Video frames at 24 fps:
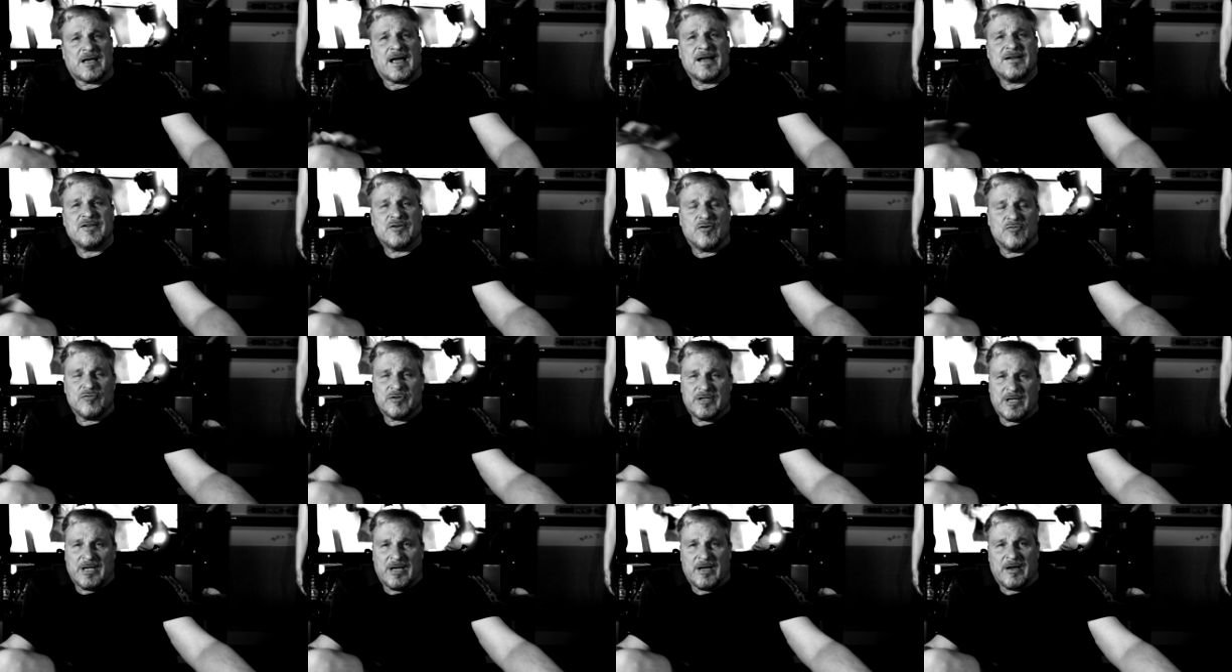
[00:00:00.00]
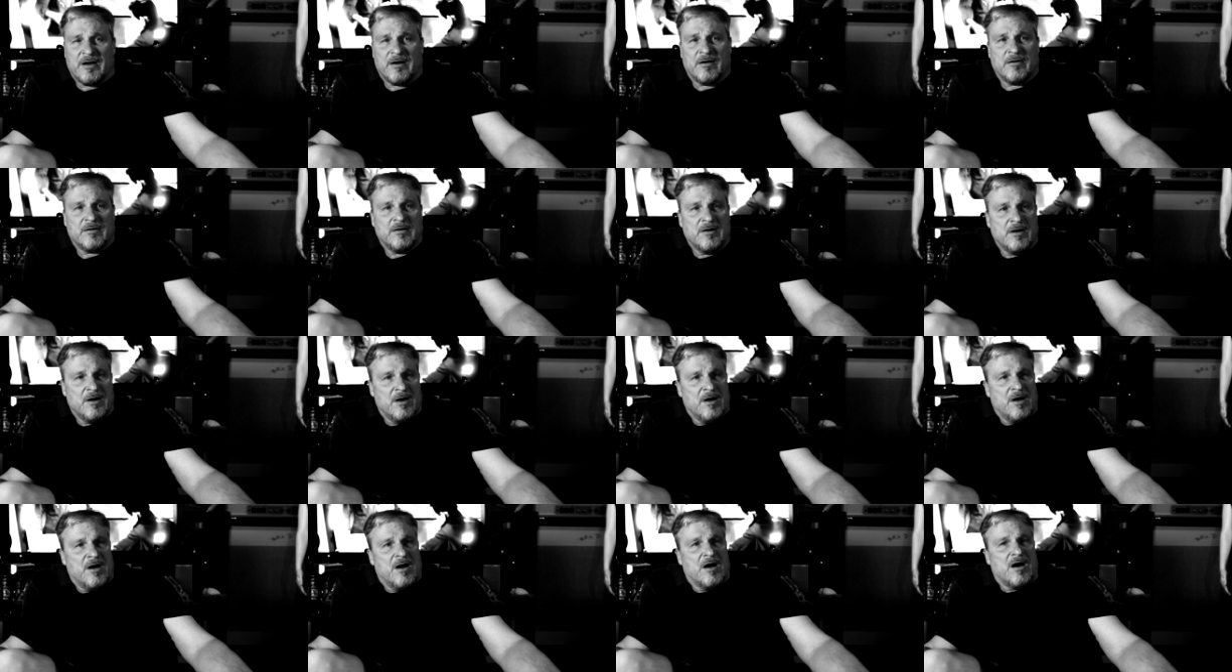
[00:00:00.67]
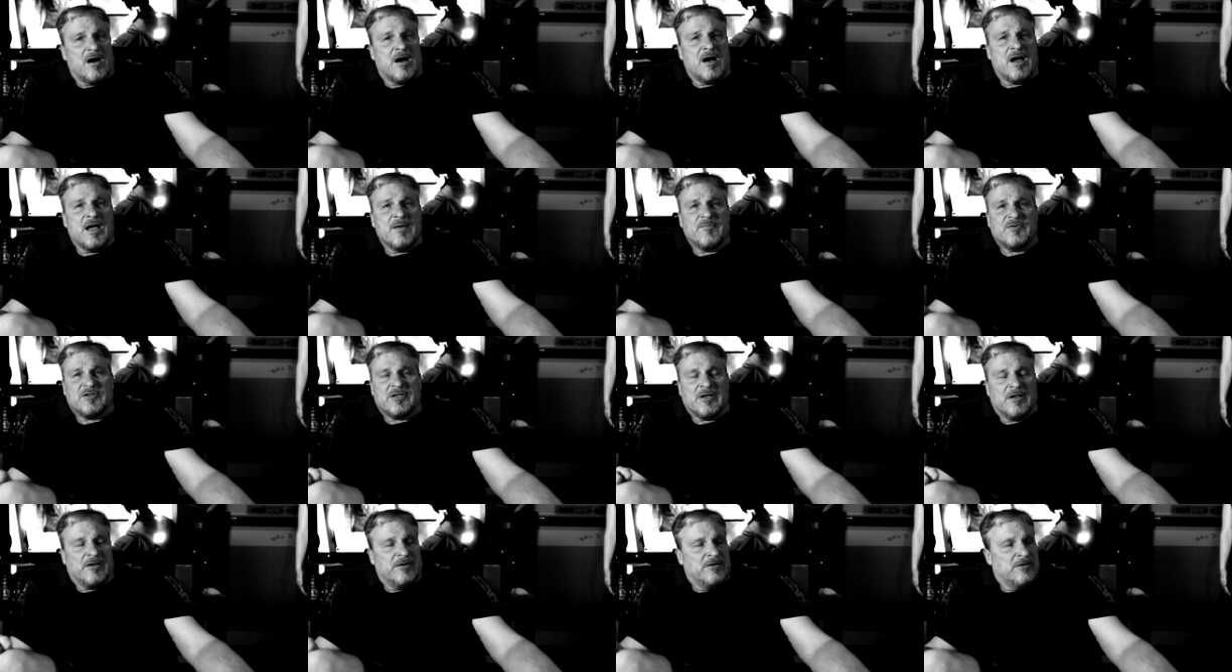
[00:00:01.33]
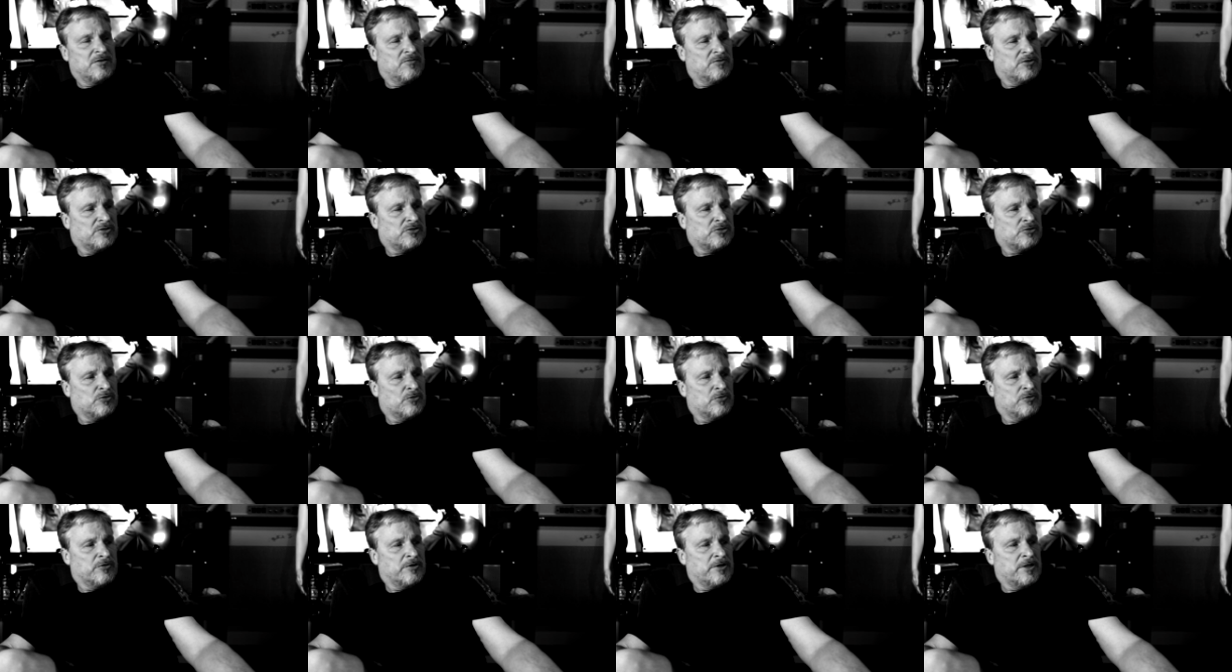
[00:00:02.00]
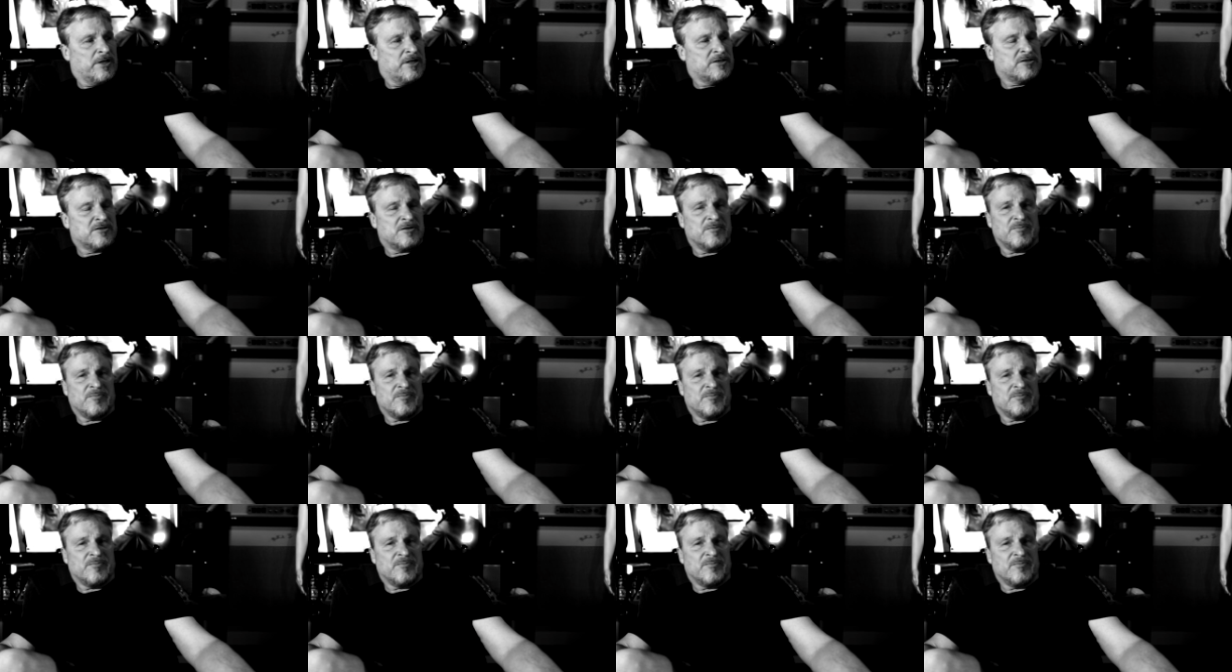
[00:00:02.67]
I don't care. I'm selling you a story.